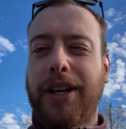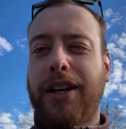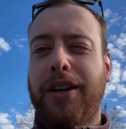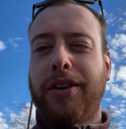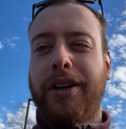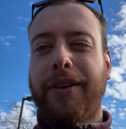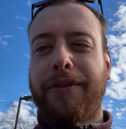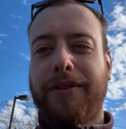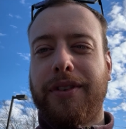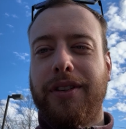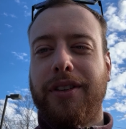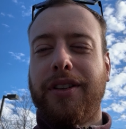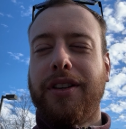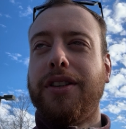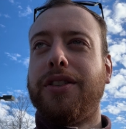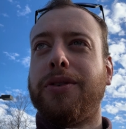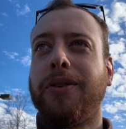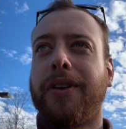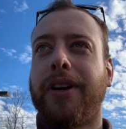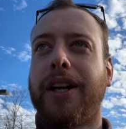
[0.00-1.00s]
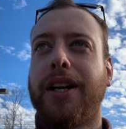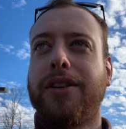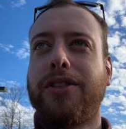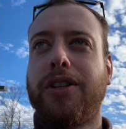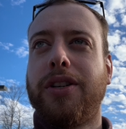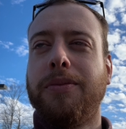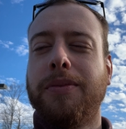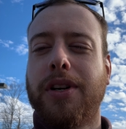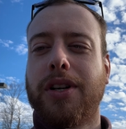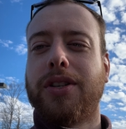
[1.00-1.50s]
I don't have to
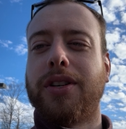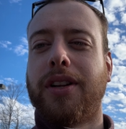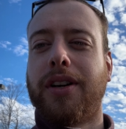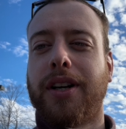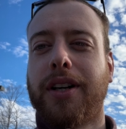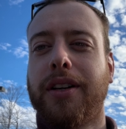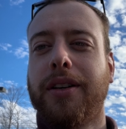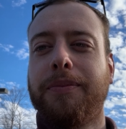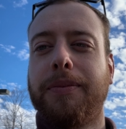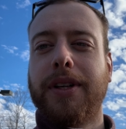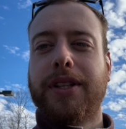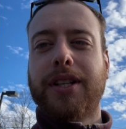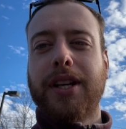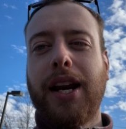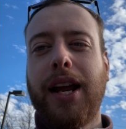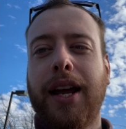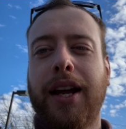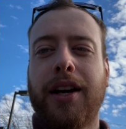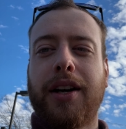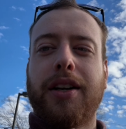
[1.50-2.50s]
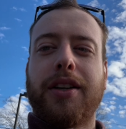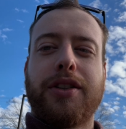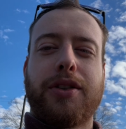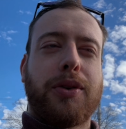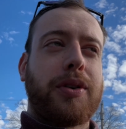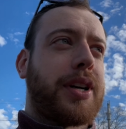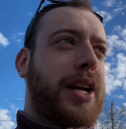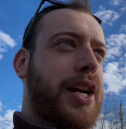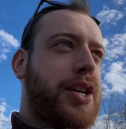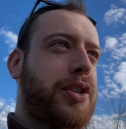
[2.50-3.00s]
DoorDash too much longer. But today on
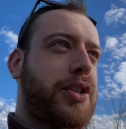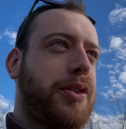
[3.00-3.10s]
DoorDash